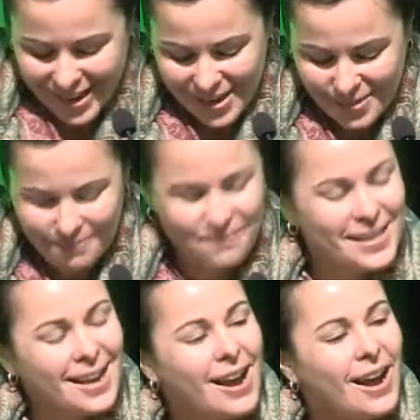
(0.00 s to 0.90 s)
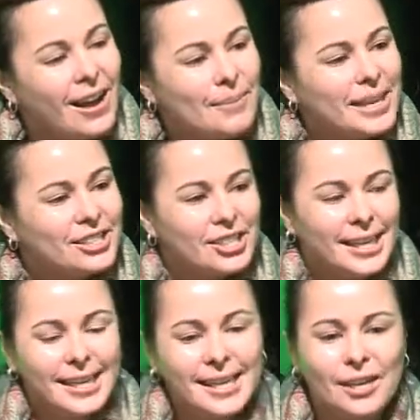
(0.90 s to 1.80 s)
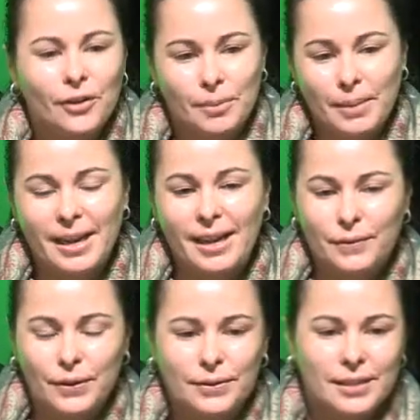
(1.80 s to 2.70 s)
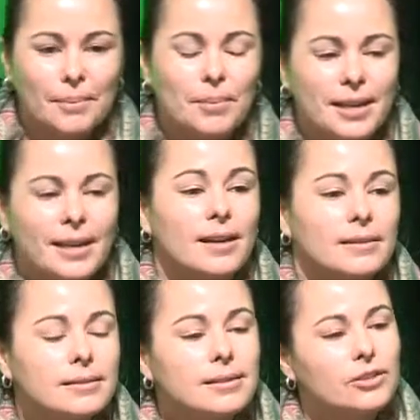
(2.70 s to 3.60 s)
I'm actually here on behalf of somebody else.